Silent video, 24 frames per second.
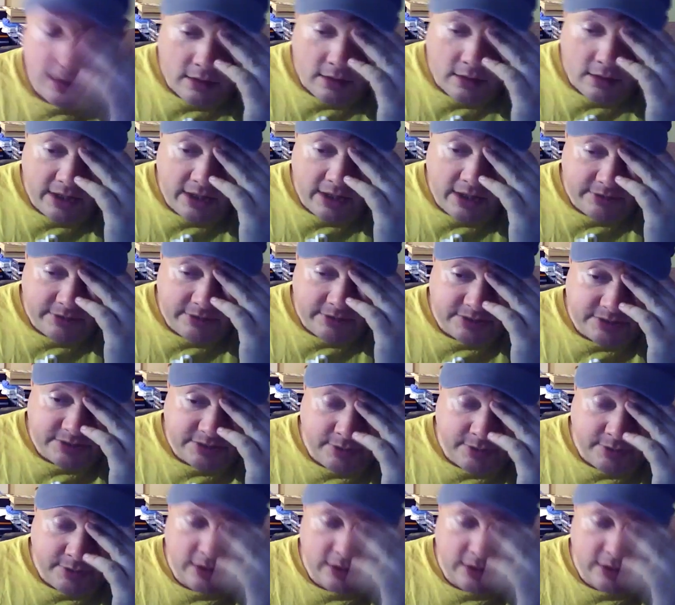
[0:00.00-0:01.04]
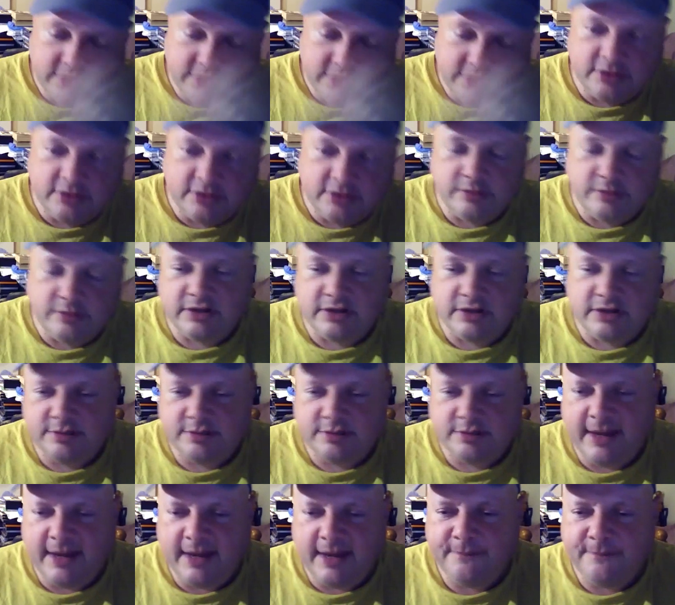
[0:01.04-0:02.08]
Ironman Spartan 2 says,
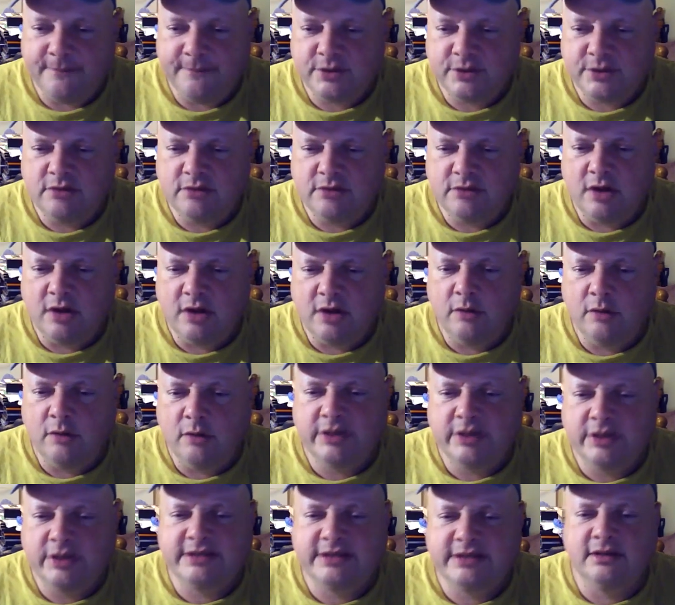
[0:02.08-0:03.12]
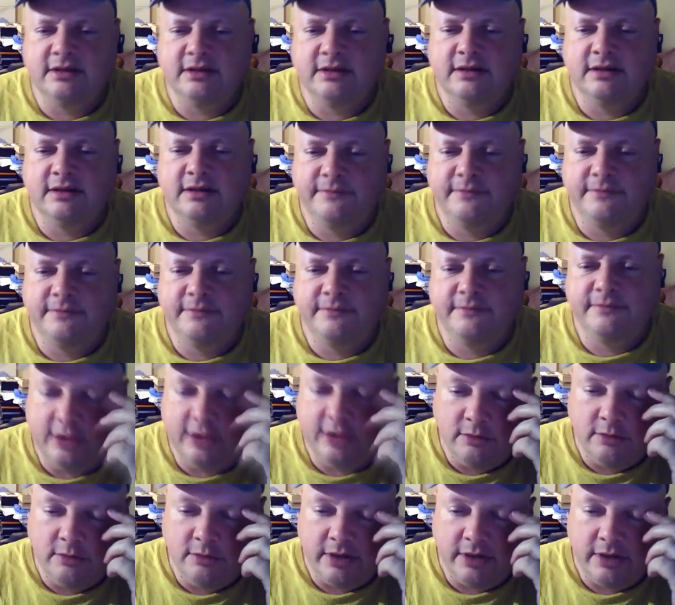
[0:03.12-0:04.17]
Ben, do you know we still have full
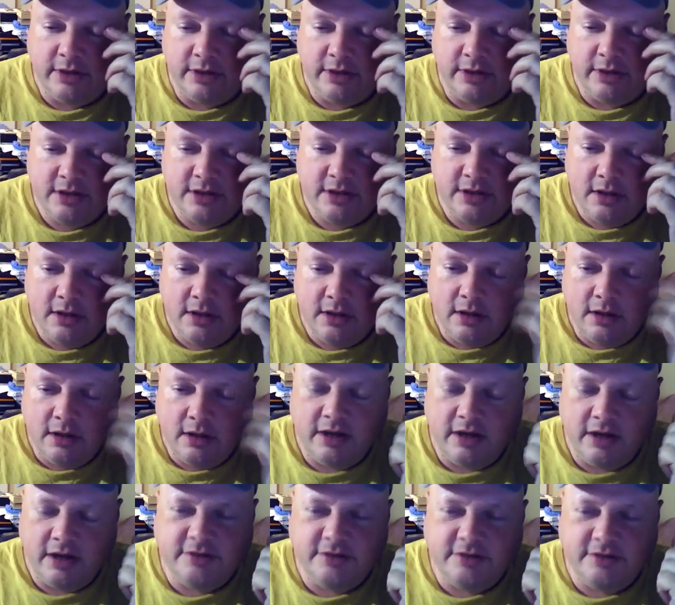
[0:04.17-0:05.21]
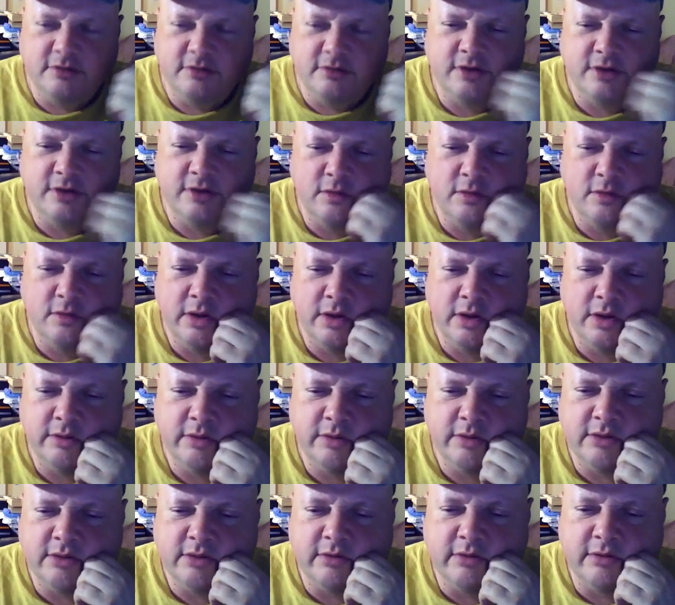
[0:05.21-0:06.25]
coal mines? I do not know why
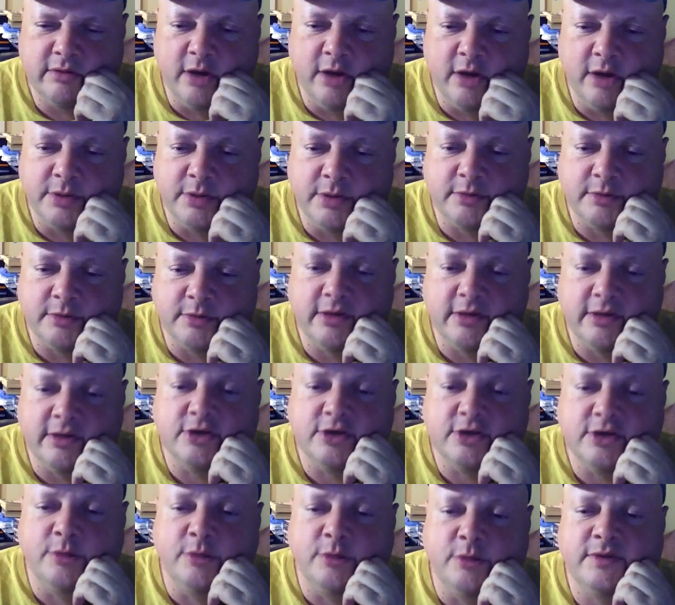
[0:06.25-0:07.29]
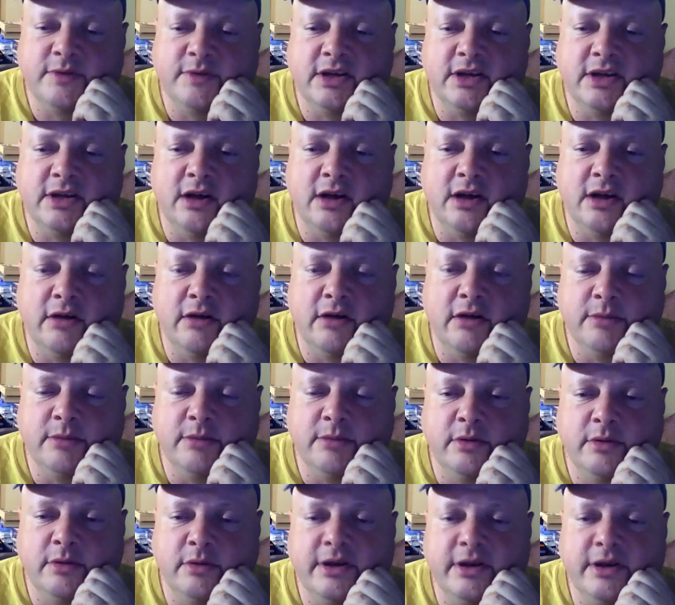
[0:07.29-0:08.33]
we don't reopen them and create jobs for our
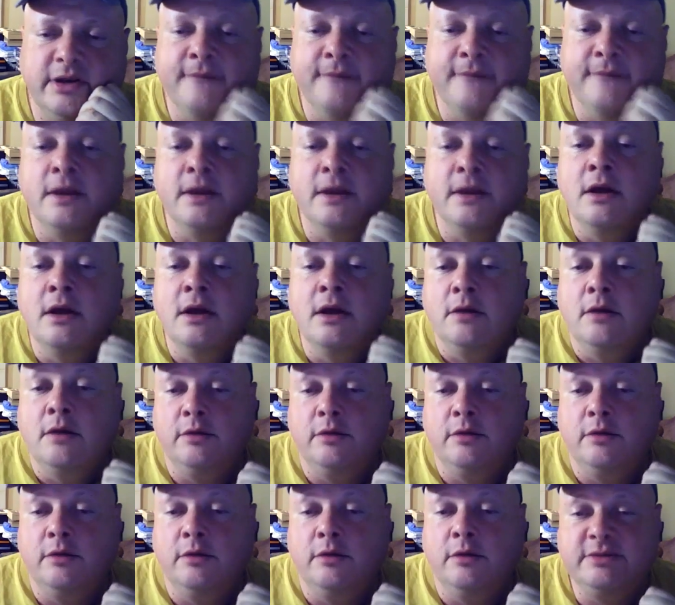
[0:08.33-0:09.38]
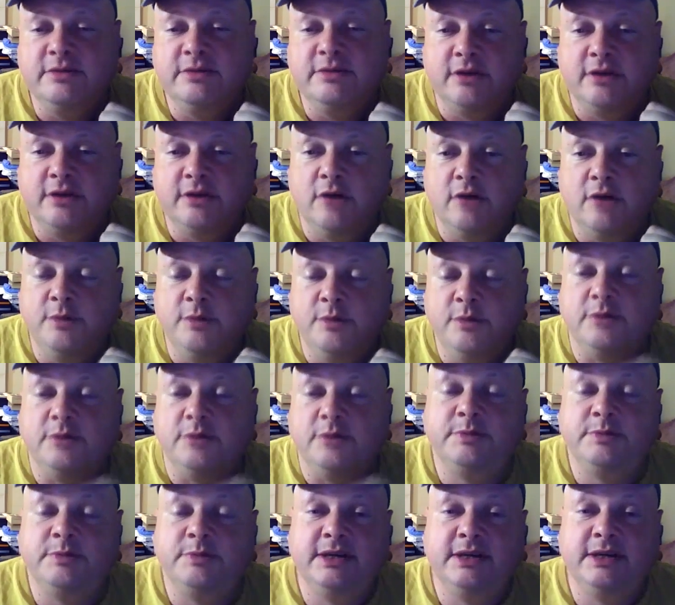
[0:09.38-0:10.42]
unemployed. Well, the reason we don't open them
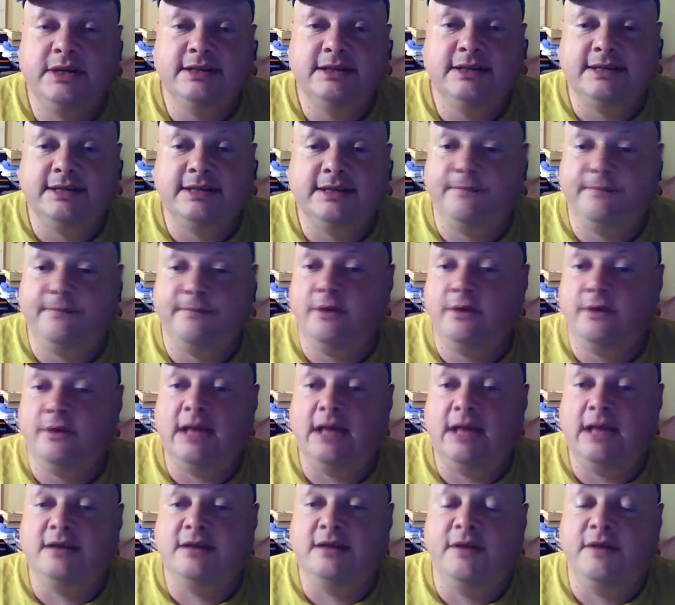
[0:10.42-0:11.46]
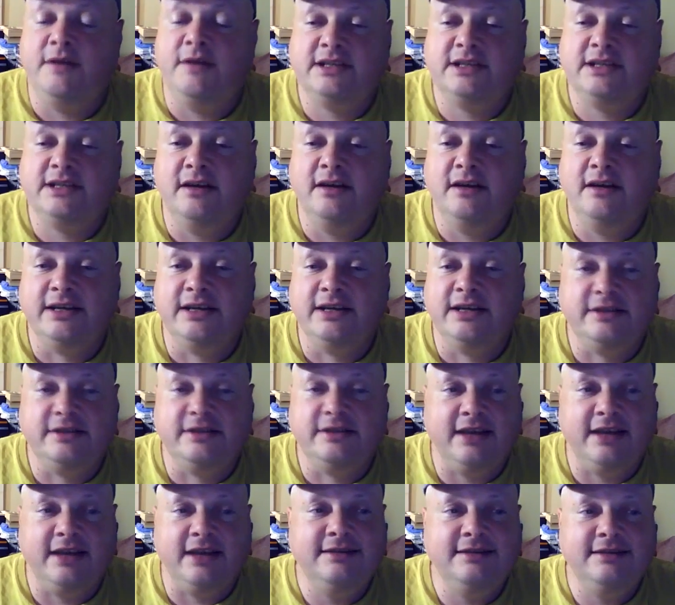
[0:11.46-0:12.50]
is because, as Arthur Scargill
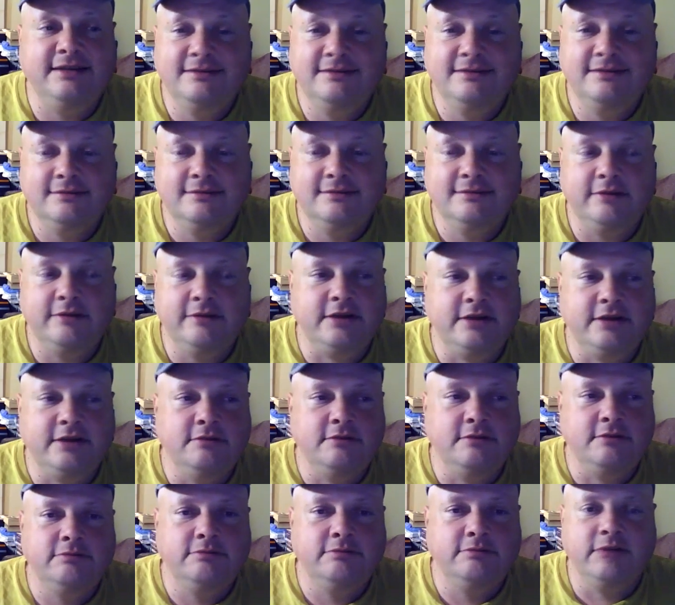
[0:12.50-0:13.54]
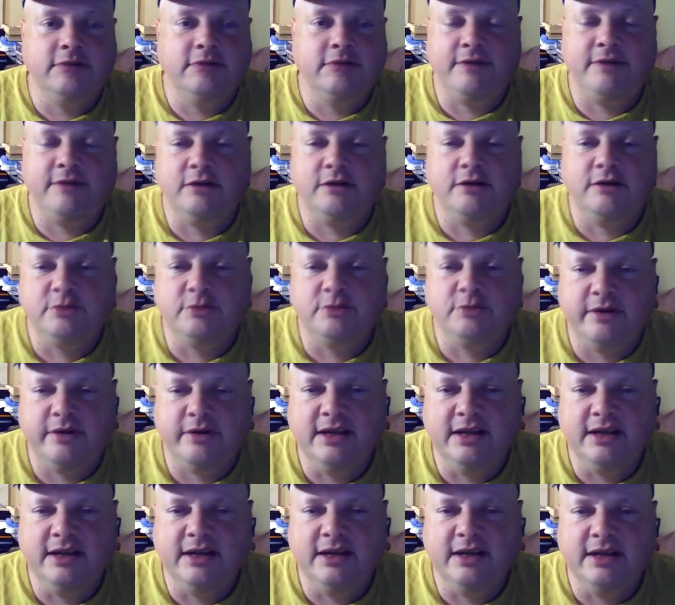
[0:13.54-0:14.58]
said, whatever else you might
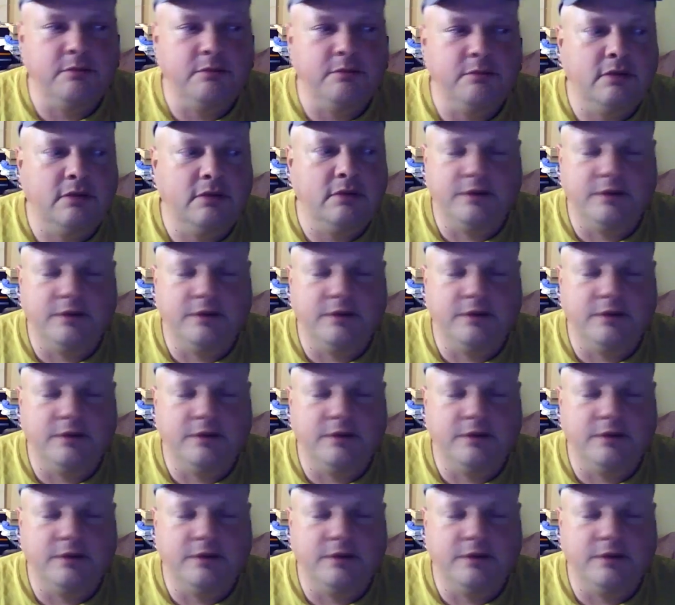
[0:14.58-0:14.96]
think of him,